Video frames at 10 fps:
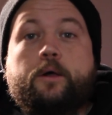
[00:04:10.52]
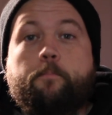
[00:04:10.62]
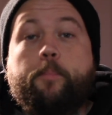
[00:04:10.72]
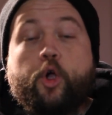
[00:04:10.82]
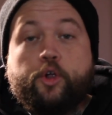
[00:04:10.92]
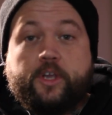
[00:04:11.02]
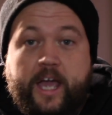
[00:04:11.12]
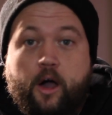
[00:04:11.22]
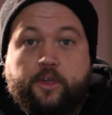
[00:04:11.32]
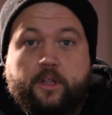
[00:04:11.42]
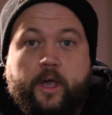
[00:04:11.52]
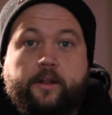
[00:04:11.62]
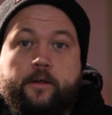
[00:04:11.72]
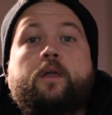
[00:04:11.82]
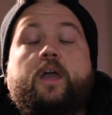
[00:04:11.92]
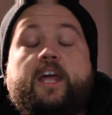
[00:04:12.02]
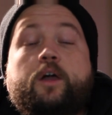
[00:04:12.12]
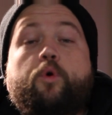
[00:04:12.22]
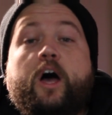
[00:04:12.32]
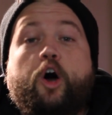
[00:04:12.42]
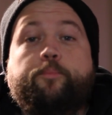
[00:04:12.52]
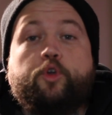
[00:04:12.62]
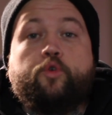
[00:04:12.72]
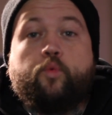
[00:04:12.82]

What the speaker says: burn calculator and it will help you